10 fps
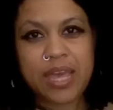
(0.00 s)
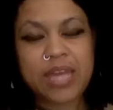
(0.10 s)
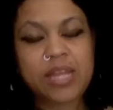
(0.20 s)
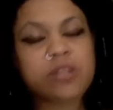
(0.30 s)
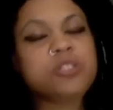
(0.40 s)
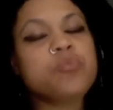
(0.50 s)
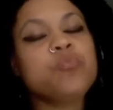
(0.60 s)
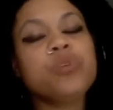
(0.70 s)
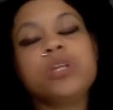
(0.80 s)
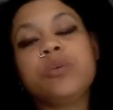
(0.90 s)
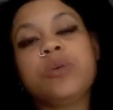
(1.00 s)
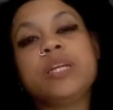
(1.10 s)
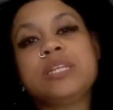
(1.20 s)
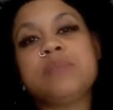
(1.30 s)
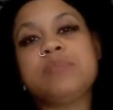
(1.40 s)
And here's some really
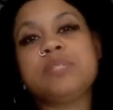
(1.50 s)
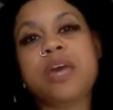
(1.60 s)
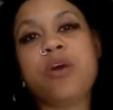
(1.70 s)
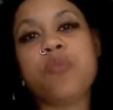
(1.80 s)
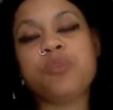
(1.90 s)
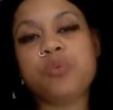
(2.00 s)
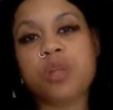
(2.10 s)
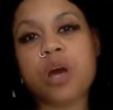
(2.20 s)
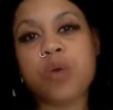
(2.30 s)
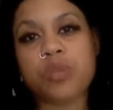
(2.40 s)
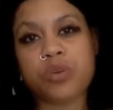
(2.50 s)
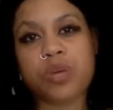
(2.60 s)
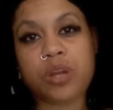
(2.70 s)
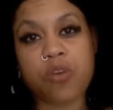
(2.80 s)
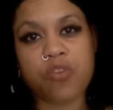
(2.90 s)
great tips to help you along when you
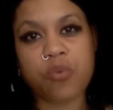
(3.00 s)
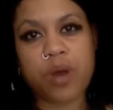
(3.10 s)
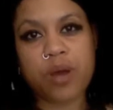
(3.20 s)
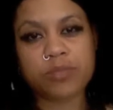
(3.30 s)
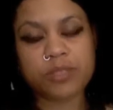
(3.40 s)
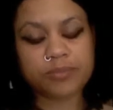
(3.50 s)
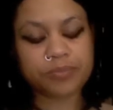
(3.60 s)
get overwhelmed.